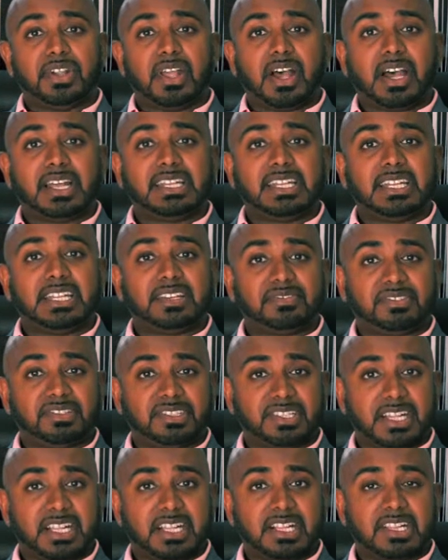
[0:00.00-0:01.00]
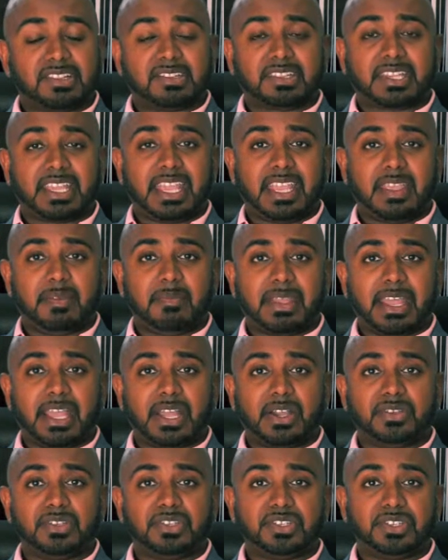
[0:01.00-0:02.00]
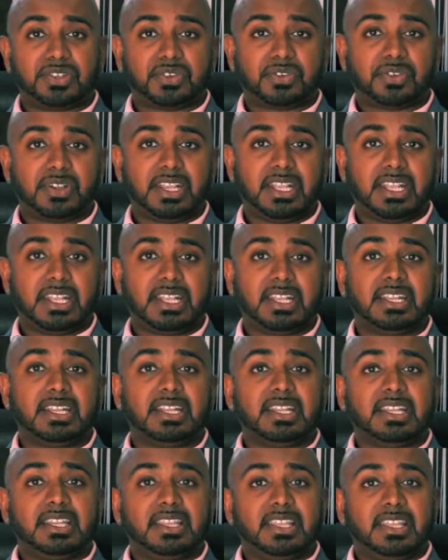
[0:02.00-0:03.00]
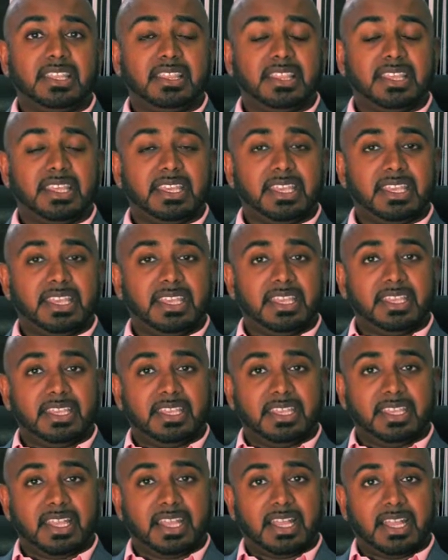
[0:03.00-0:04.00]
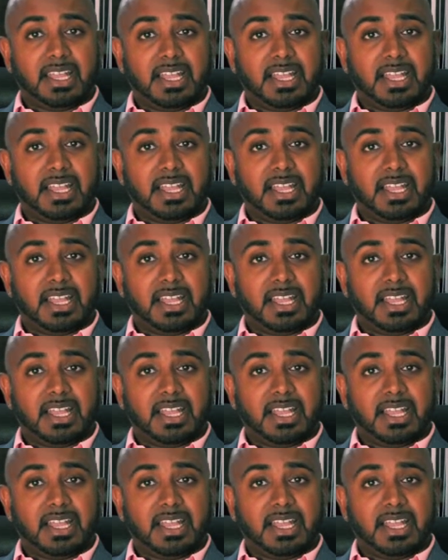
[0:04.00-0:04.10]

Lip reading: not enough cells came out during the